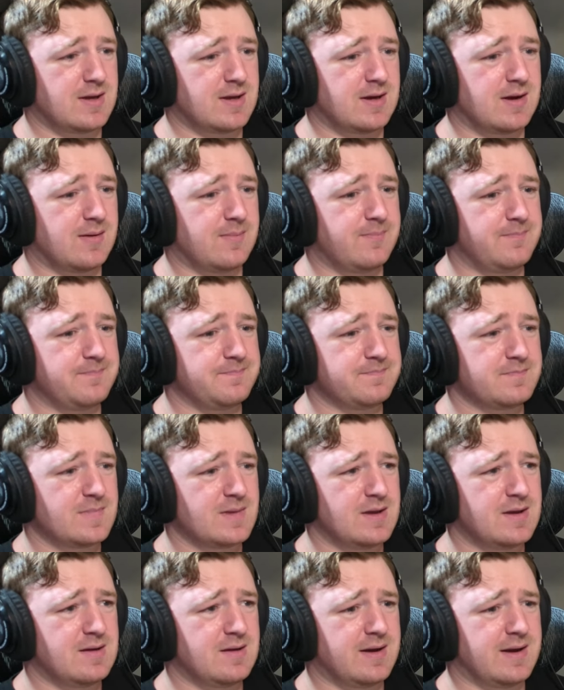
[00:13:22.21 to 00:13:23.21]
Um,
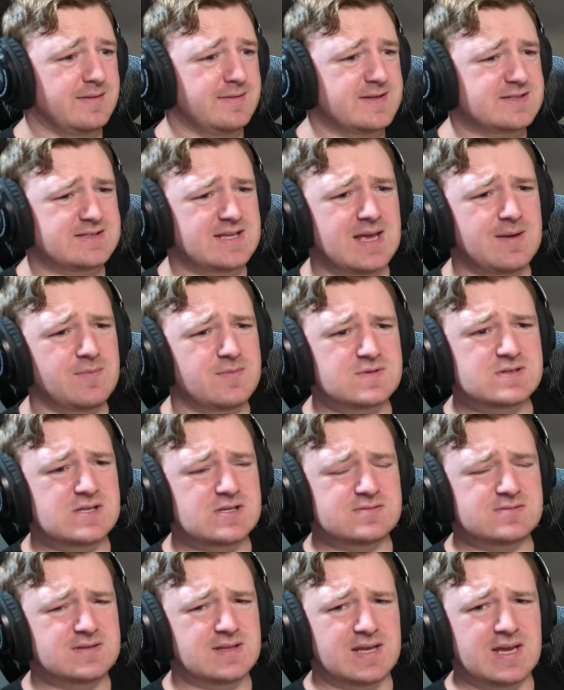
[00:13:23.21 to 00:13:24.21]
this game, this
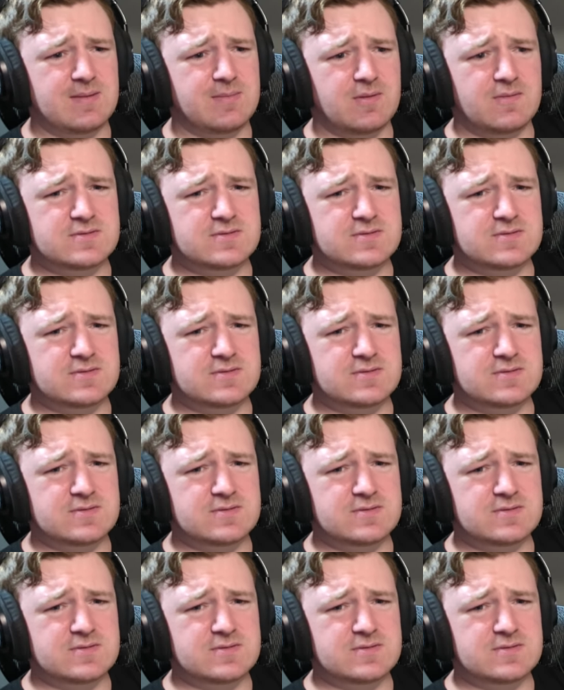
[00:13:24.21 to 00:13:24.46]
this was the game